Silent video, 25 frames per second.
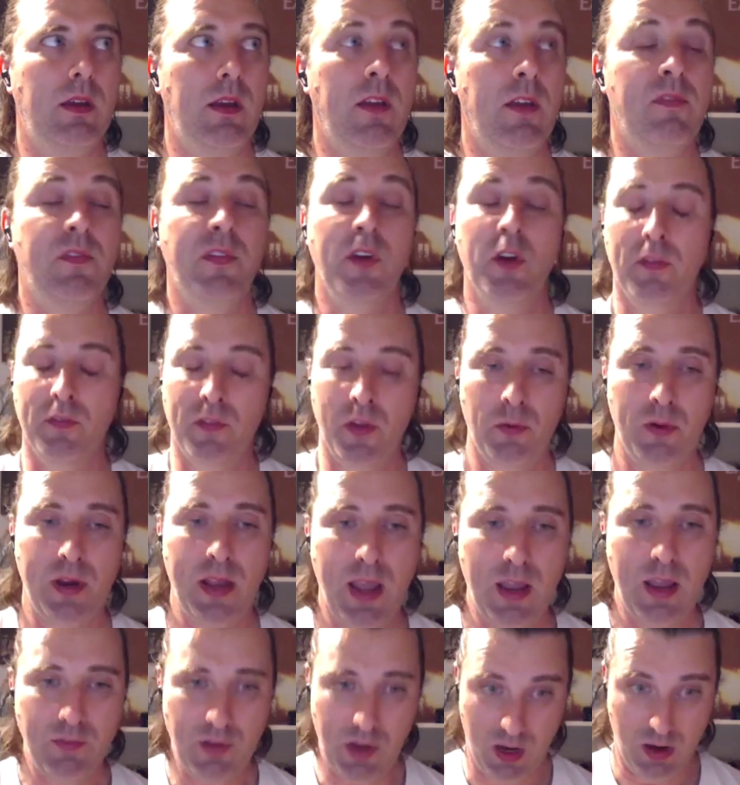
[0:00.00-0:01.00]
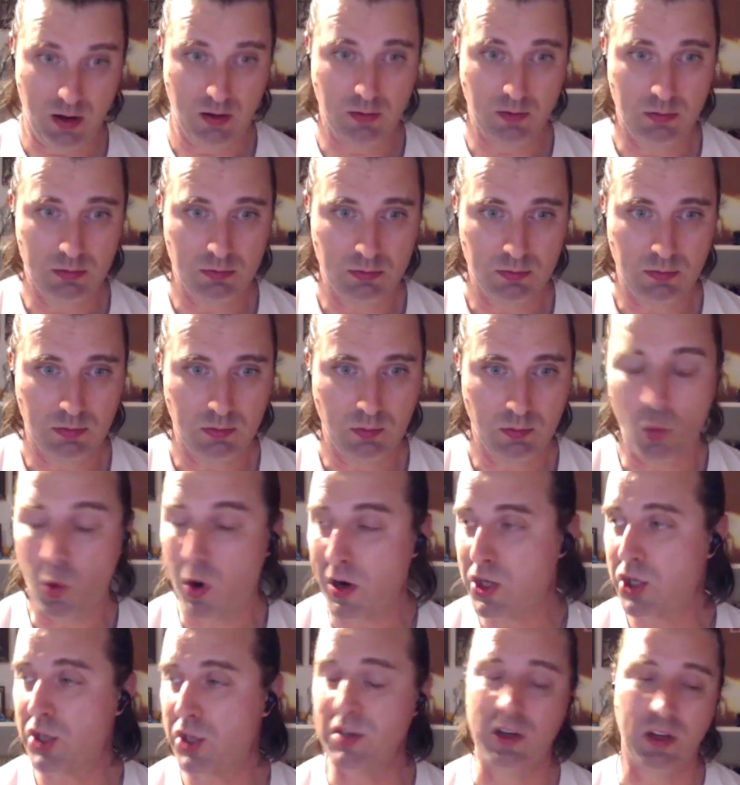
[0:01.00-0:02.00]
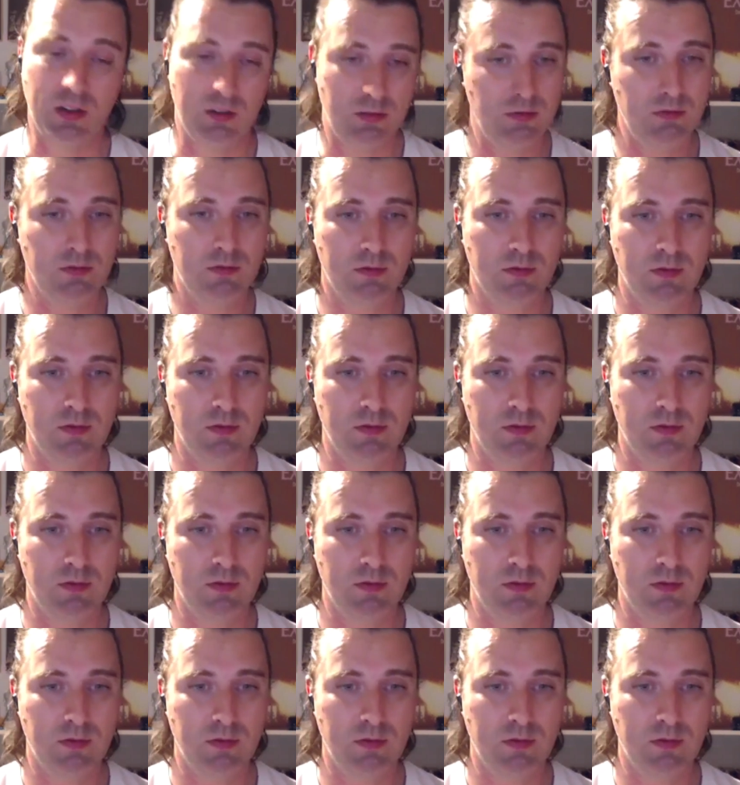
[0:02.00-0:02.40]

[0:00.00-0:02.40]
It felt very heavy watching it